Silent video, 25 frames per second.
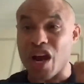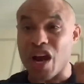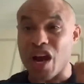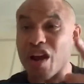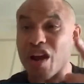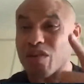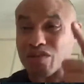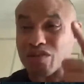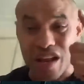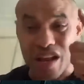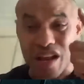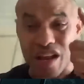
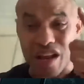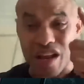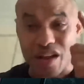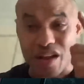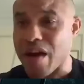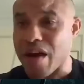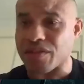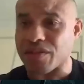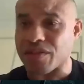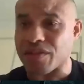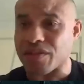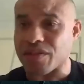Charles
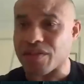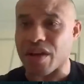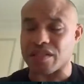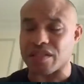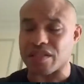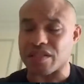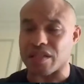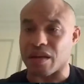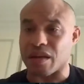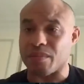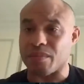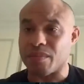Oliveira
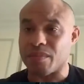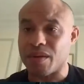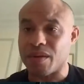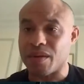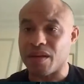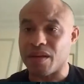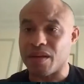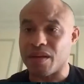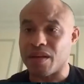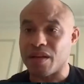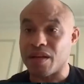ducked Islam.